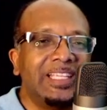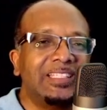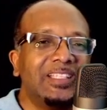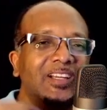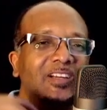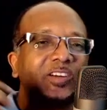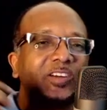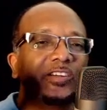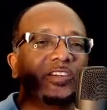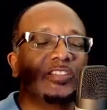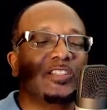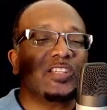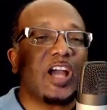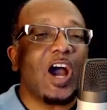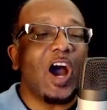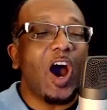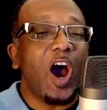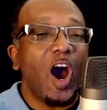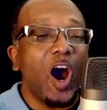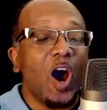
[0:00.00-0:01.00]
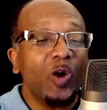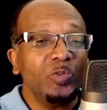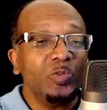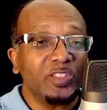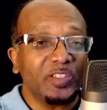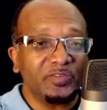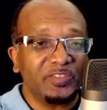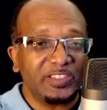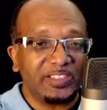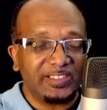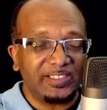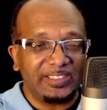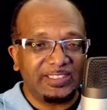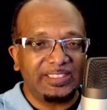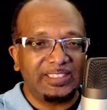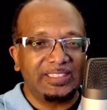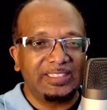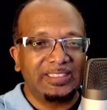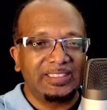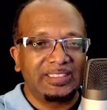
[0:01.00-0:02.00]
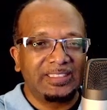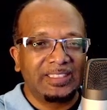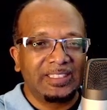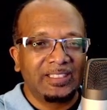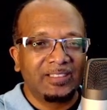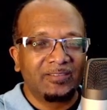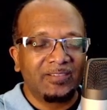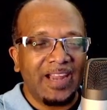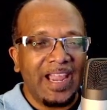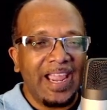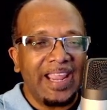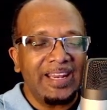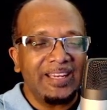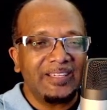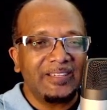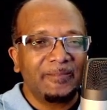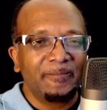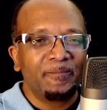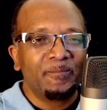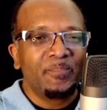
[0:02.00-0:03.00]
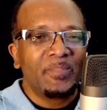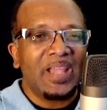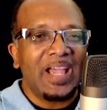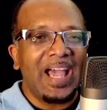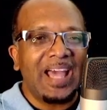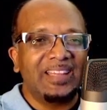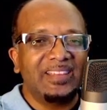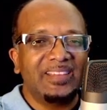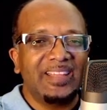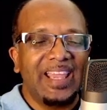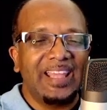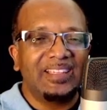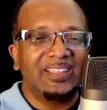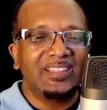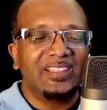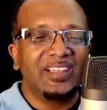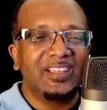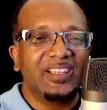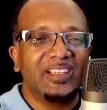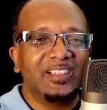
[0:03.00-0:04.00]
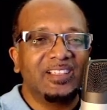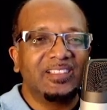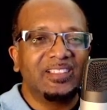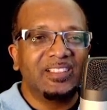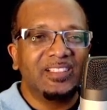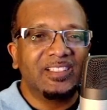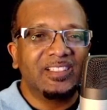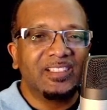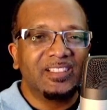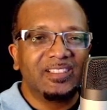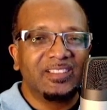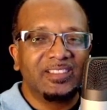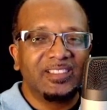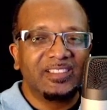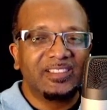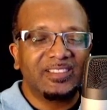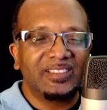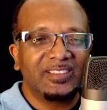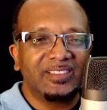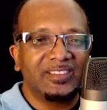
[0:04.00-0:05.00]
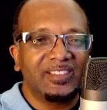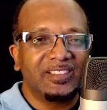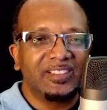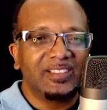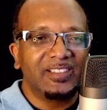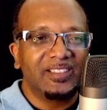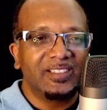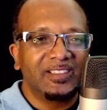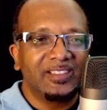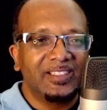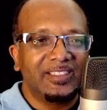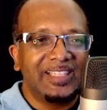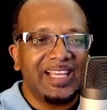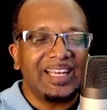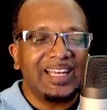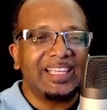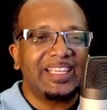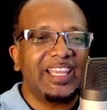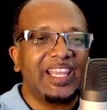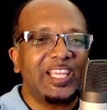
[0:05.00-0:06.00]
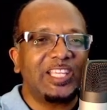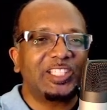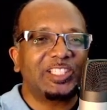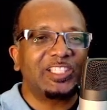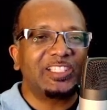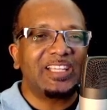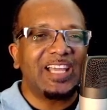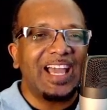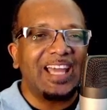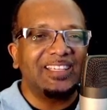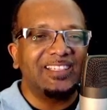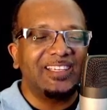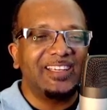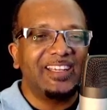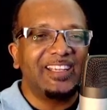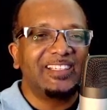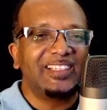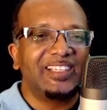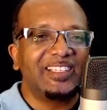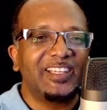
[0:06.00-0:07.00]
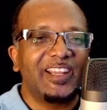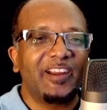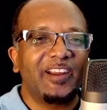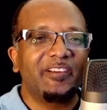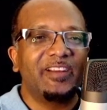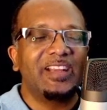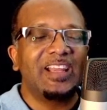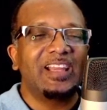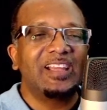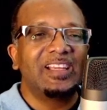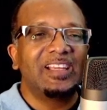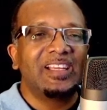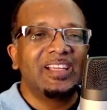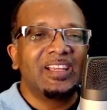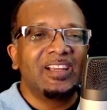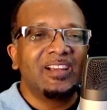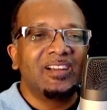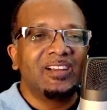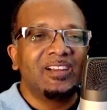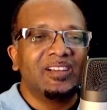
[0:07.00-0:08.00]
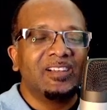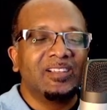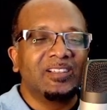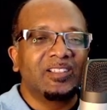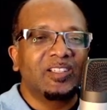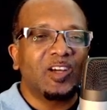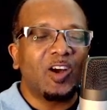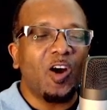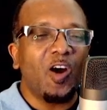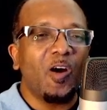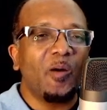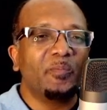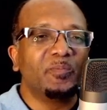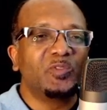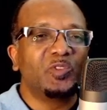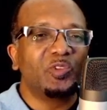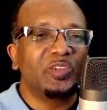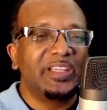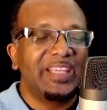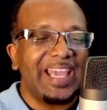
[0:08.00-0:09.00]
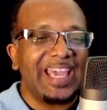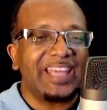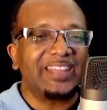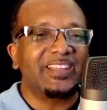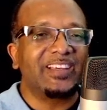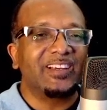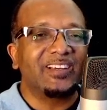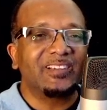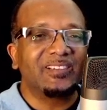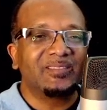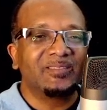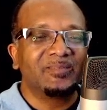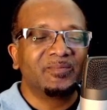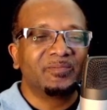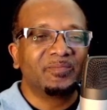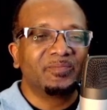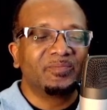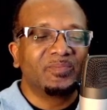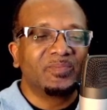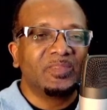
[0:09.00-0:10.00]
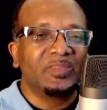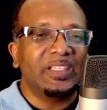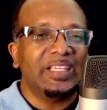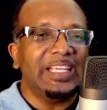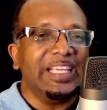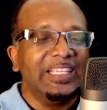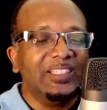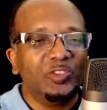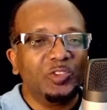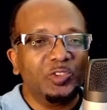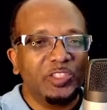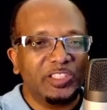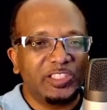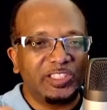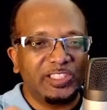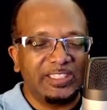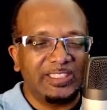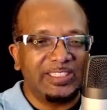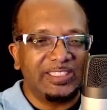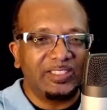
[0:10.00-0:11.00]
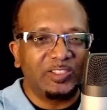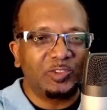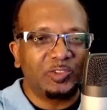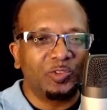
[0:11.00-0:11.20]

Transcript: It occurs out of the city, right? And then the, the, the, the, the delegation and the dignitary come together into the city.